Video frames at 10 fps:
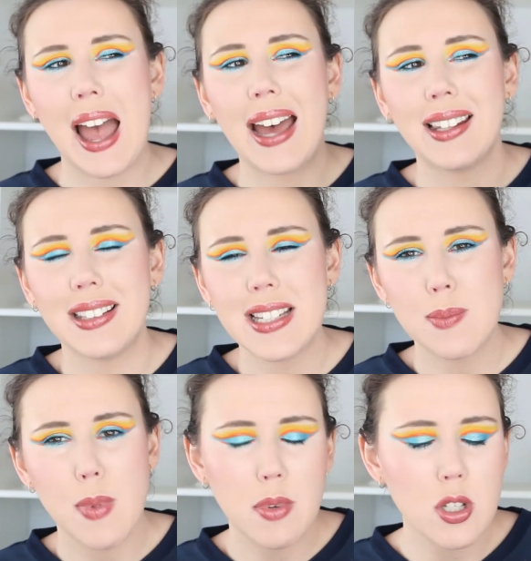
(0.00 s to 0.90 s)
at
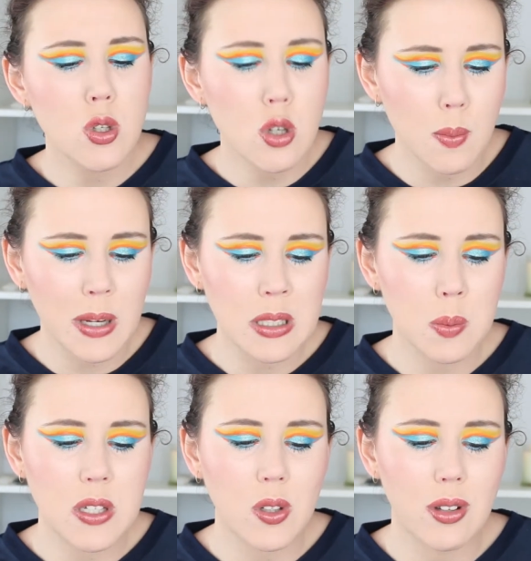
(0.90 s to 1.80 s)
least maybe 2 months,
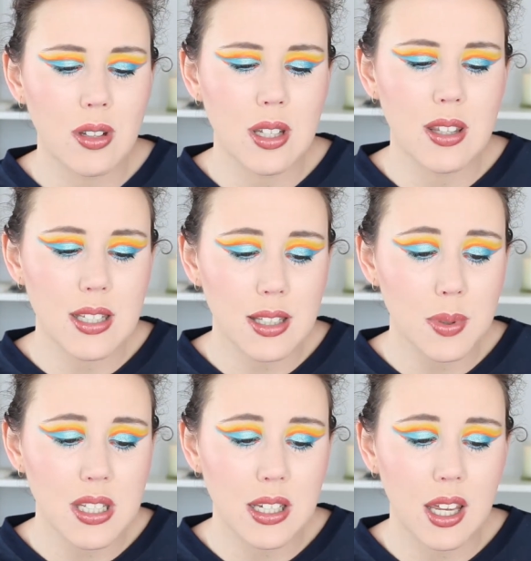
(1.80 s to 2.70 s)
because this
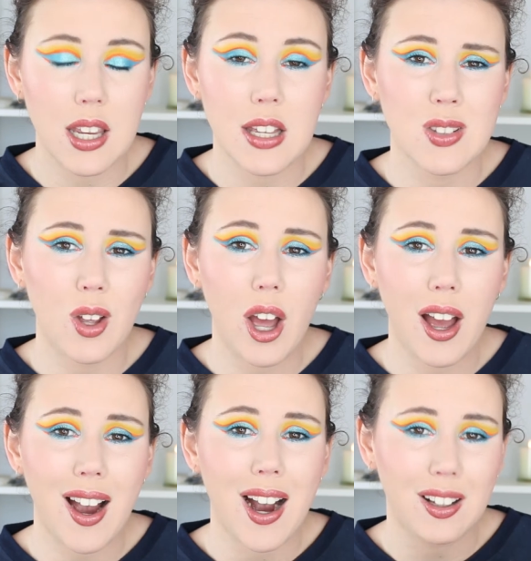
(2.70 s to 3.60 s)
lipstick is
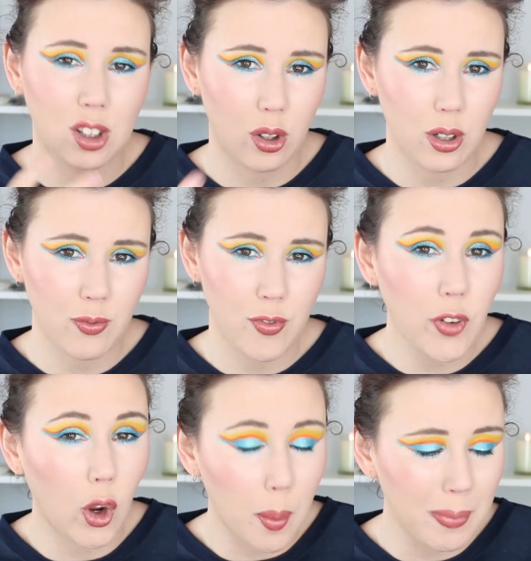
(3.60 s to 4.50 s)
a lot
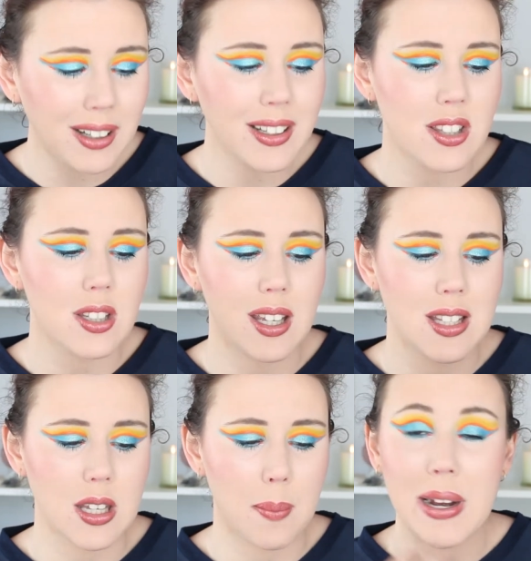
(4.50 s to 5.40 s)
firmer.
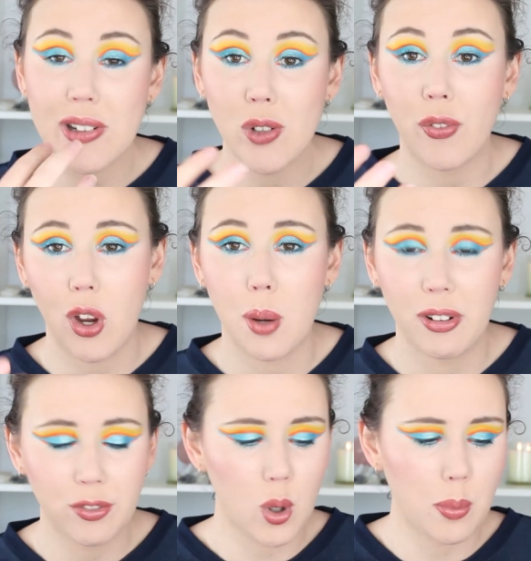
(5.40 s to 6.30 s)
It's a much
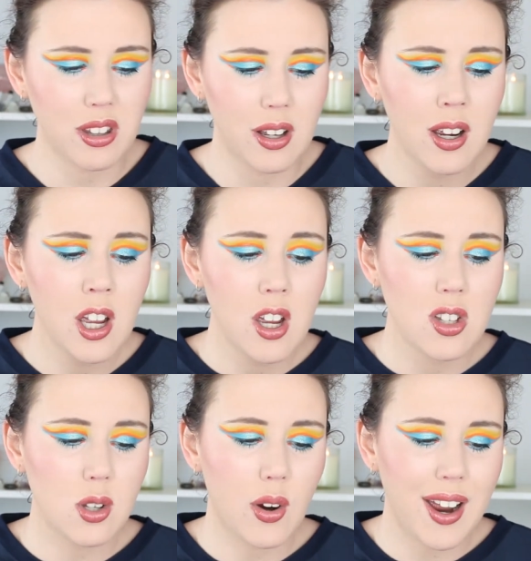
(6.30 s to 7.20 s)
firmer formula.
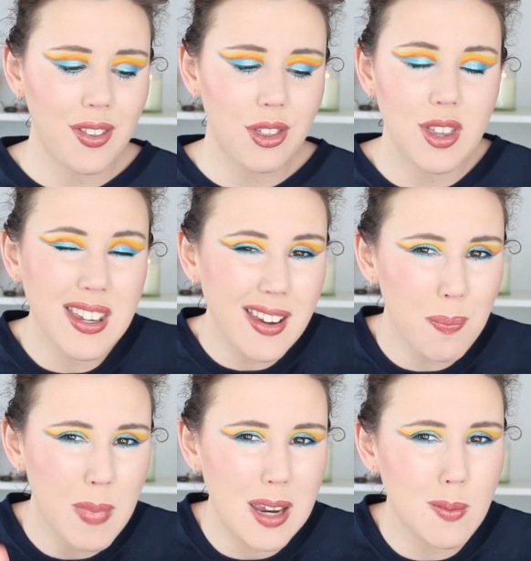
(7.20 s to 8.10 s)
So I think
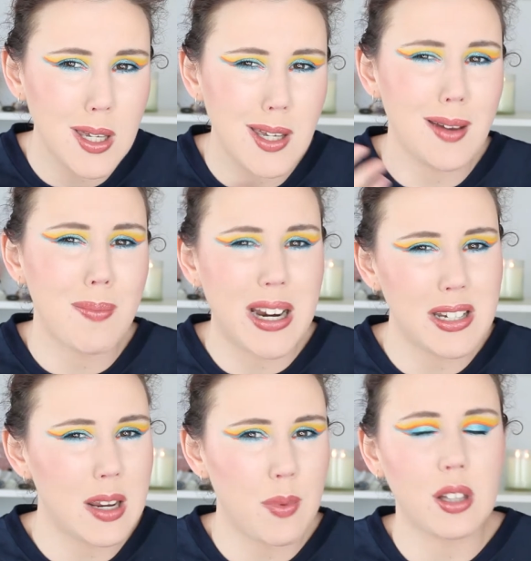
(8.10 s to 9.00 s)
maybe it might
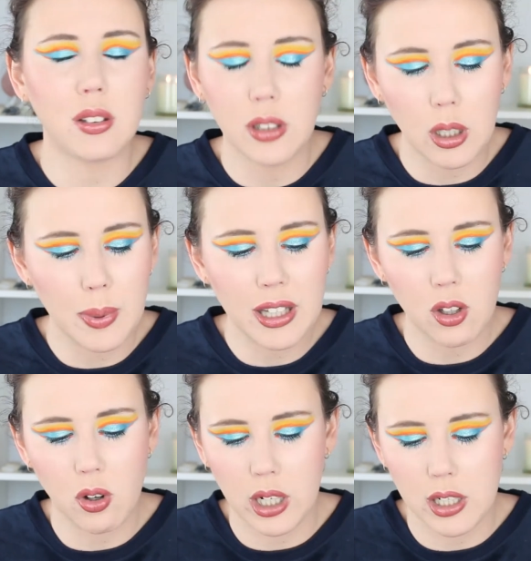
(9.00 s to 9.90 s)
take me a little bit
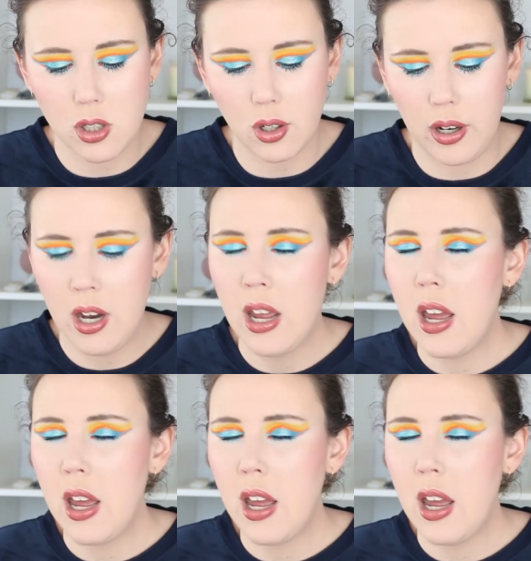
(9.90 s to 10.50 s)
longer. So